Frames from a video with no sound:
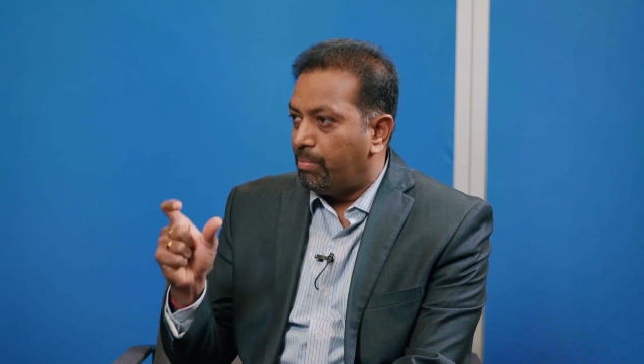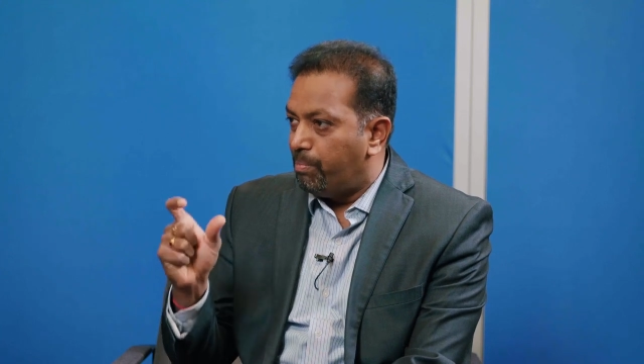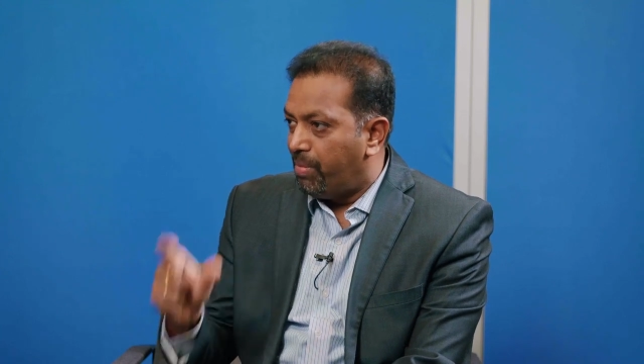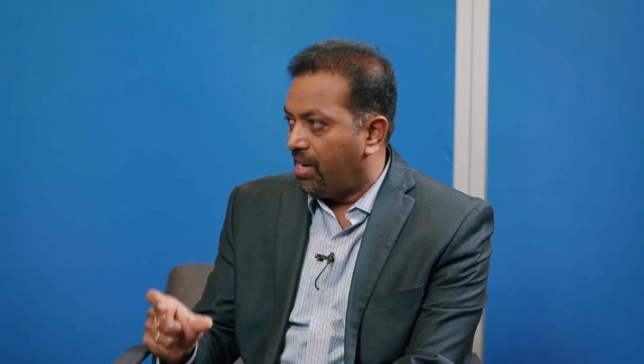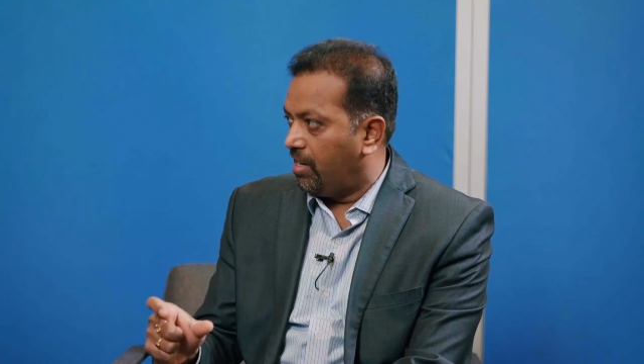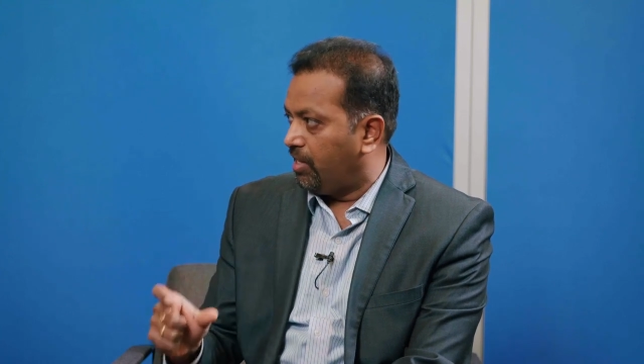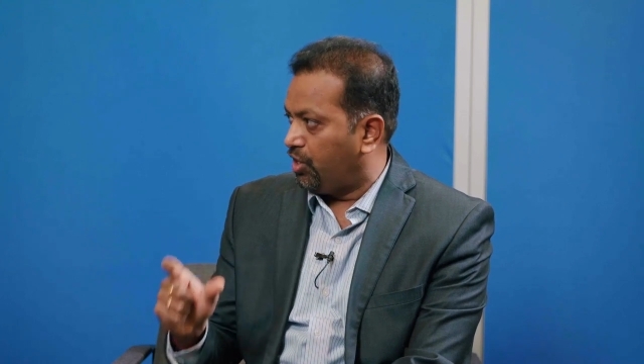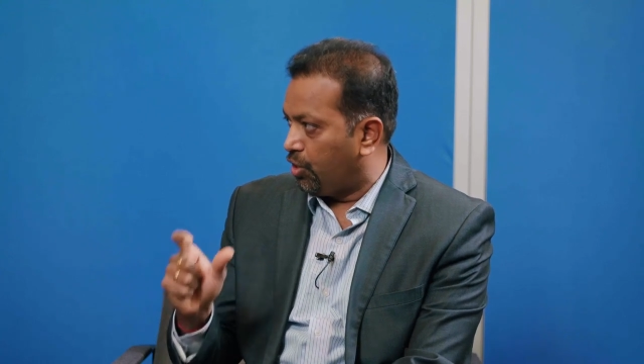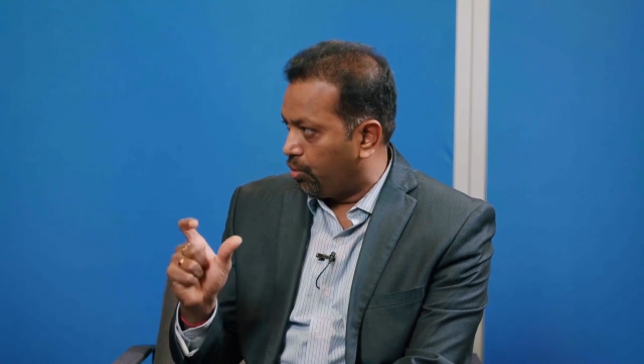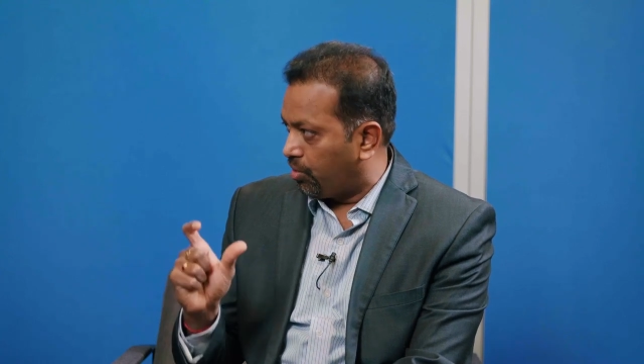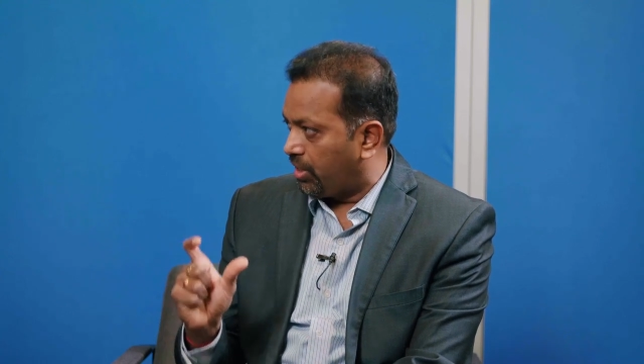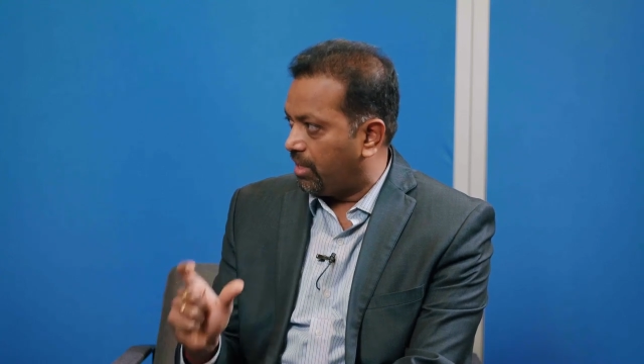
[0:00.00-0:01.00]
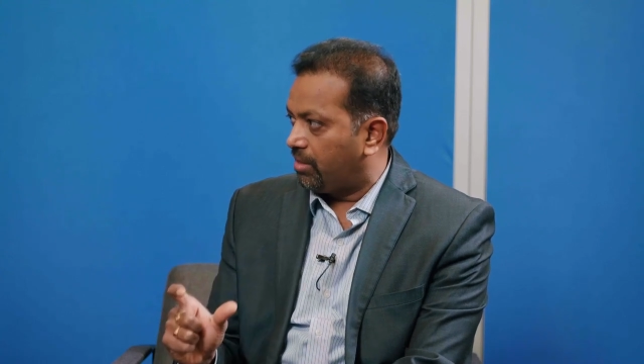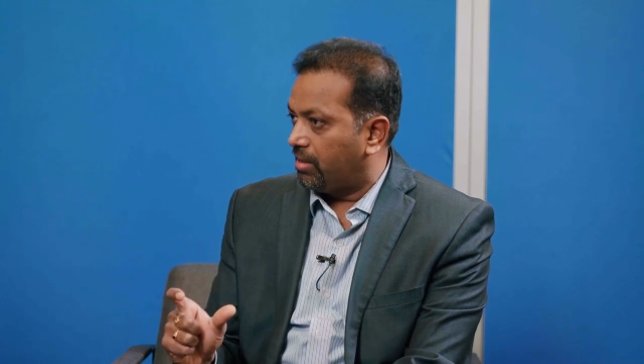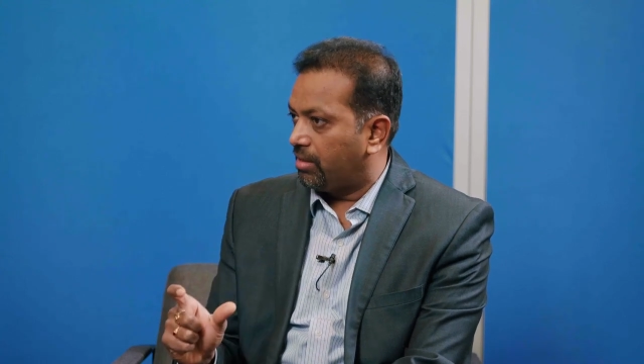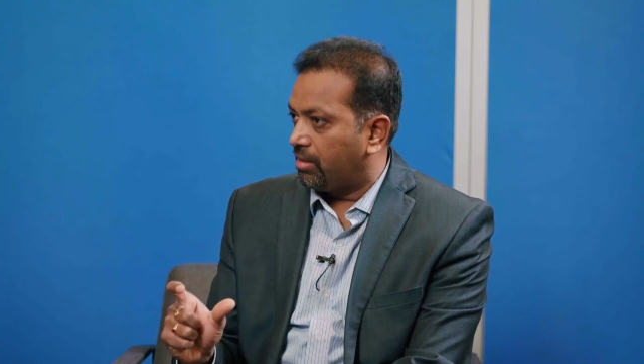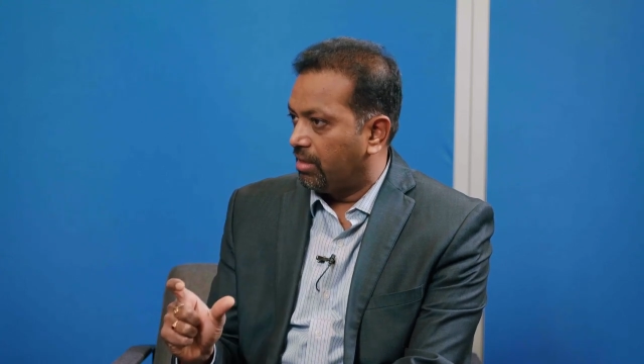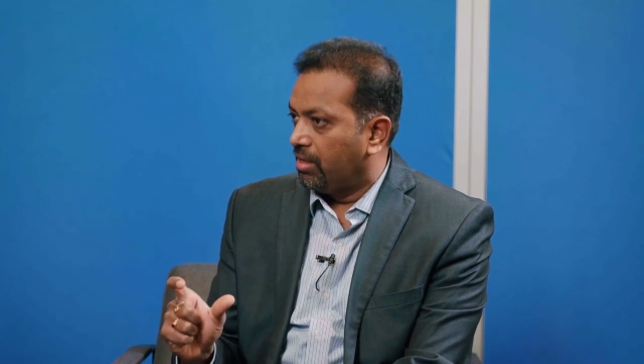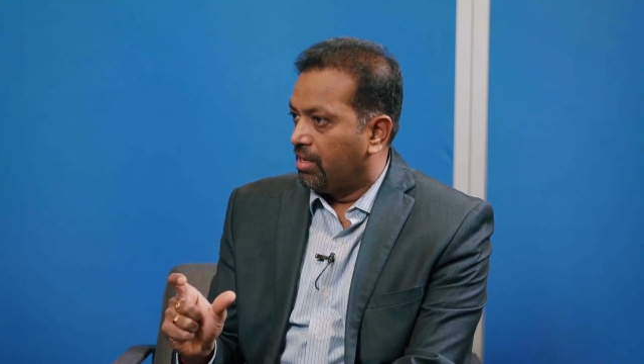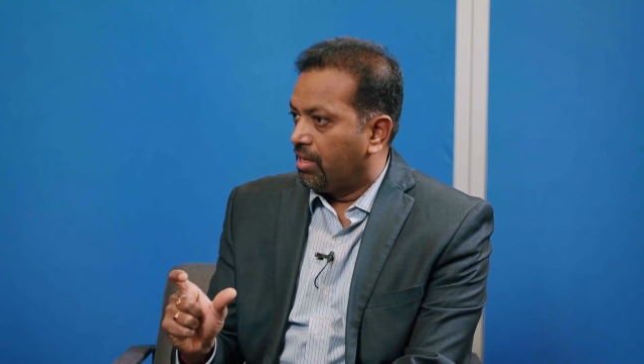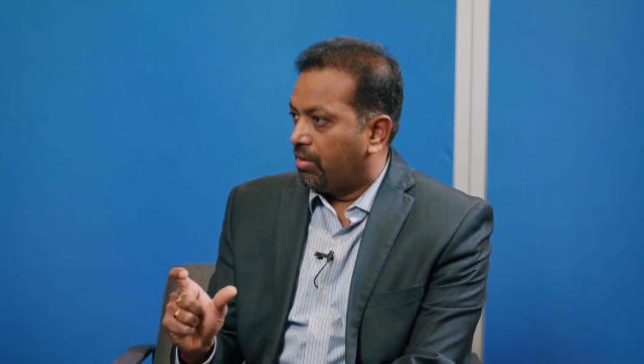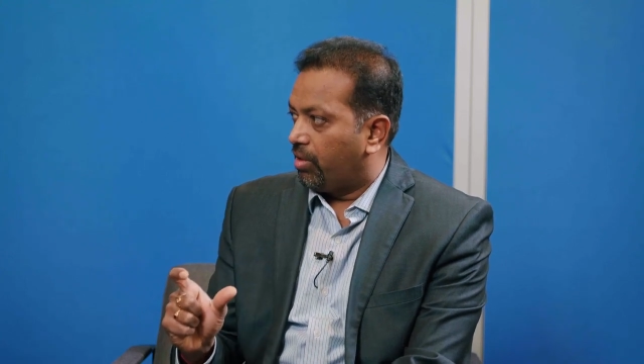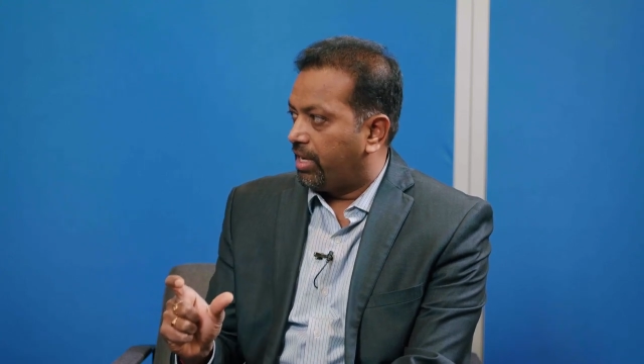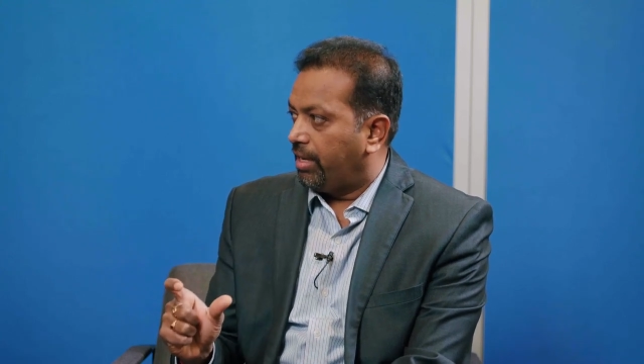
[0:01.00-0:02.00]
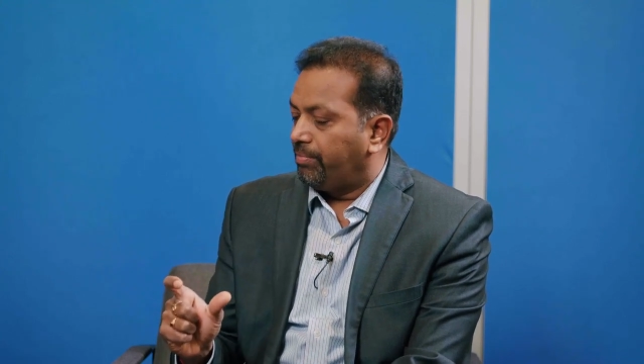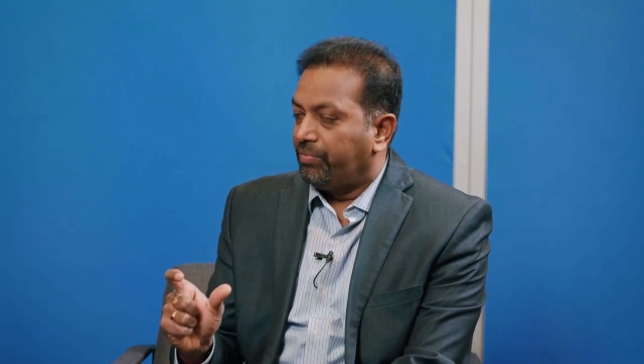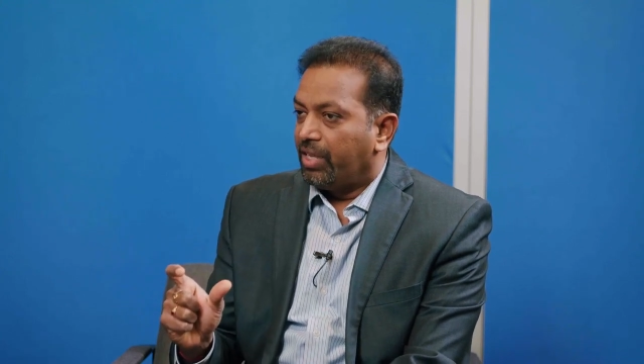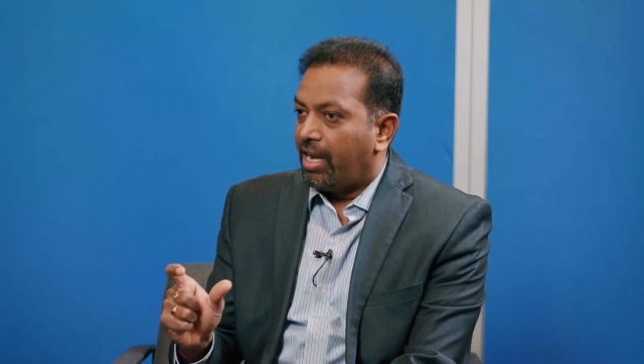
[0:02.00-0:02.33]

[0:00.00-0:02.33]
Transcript: build use cases, okay?